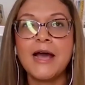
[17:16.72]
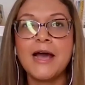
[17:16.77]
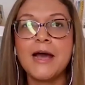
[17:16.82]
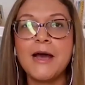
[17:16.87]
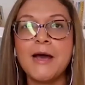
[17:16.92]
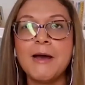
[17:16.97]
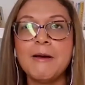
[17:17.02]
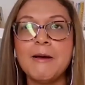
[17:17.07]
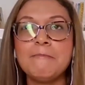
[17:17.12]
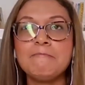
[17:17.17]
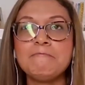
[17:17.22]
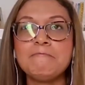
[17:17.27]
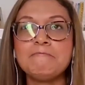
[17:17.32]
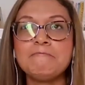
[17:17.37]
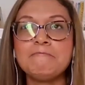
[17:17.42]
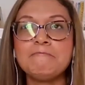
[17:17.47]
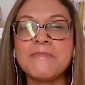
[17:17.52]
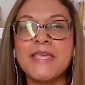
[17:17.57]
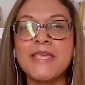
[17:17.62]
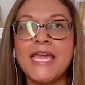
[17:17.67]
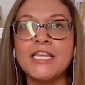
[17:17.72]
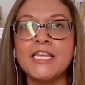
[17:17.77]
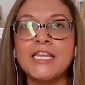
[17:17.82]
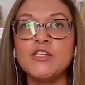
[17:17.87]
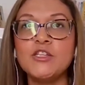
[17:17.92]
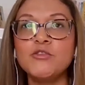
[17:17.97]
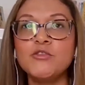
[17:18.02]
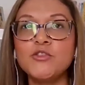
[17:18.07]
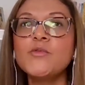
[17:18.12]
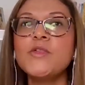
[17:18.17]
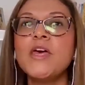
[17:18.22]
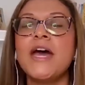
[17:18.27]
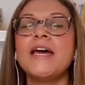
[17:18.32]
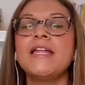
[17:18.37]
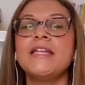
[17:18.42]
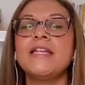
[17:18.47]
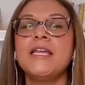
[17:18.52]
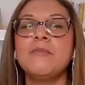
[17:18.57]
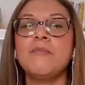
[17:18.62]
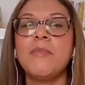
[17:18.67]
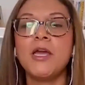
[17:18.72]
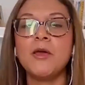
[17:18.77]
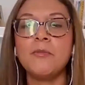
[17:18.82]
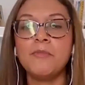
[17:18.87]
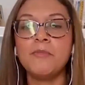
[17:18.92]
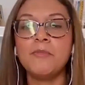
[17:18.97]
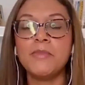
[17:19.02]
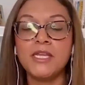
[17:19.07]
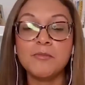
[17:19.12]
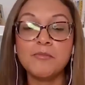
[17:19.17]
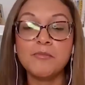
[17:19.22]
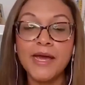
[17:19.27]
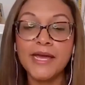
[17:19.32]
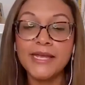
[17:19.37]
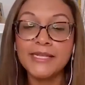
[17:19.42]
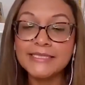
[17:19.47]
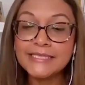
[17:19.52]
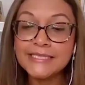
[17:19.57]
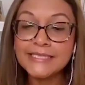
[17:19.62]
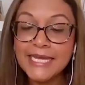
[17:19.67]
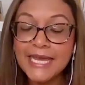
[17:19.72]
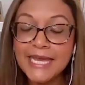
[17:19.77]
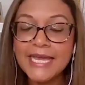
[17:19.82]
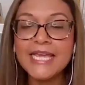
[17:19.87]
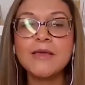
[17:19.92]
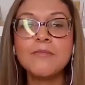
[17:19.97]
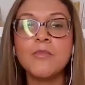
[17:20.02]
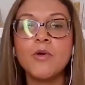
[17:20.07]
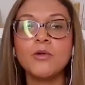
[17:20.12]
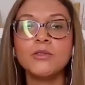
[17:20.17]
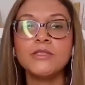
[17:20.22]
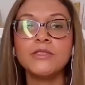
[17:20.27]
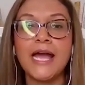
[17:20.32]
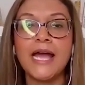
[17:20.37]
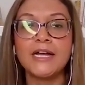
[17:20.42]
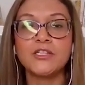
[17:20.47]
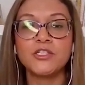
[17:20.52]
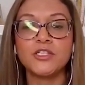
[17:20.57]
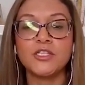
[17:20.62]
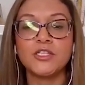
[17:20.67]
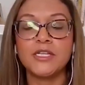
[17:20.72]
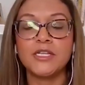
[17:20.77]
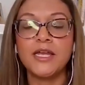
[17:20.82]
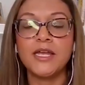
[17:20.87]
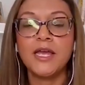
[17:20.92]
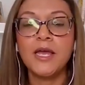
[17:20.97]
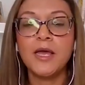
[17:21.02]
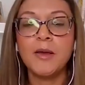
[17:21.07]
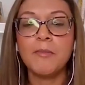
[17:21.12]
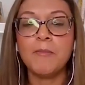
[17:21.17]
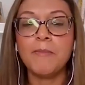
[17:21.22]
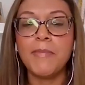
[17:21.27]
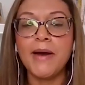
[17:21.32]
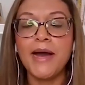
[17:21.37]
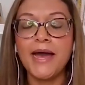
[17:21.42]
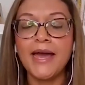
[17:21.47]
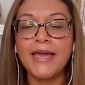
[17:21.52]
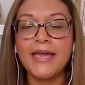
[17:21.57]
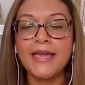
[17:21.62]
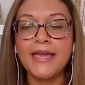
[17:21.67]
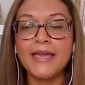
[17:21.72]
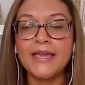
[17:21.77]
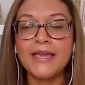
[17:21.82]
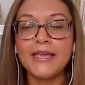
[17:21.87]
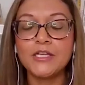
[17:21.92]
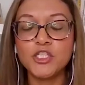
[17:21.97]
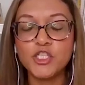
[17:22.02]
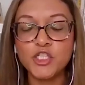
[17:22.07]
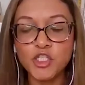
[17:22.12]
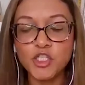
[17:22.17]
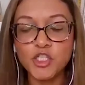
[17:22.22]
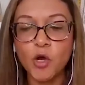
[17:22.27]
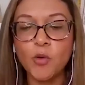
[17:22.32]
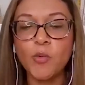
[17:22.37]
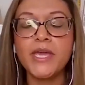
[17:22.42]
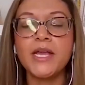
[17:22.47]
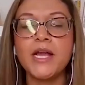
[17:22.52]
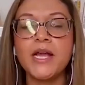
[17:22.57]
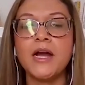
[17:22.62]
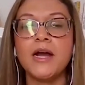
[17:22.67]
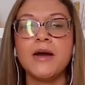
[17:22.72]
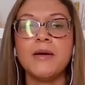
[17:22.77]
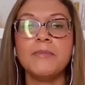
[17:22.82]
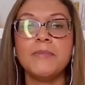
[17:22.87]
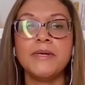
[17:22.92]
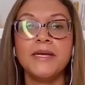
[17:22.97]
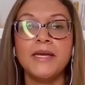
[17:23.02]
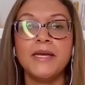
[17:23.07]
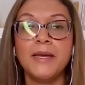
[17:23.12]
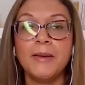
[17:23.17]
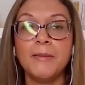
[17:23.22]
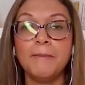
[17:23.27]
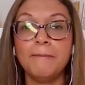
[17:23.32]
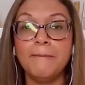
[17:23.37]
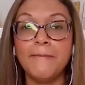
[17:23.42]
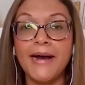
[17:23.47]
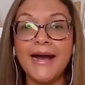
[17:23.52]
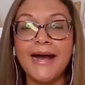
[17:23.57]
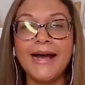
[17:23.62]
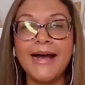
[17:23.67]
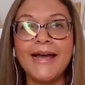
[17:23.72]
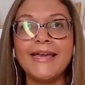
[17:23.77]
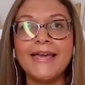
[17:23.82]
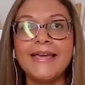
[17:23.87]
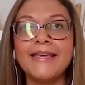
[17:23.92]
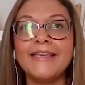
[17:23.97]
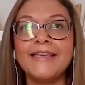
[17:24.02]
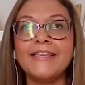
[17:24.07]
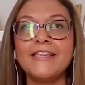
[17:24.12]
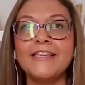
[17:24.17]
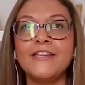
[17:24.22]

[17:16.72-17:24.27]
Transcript: And you do that, in my opinion, by taking bold action, by showing up, by,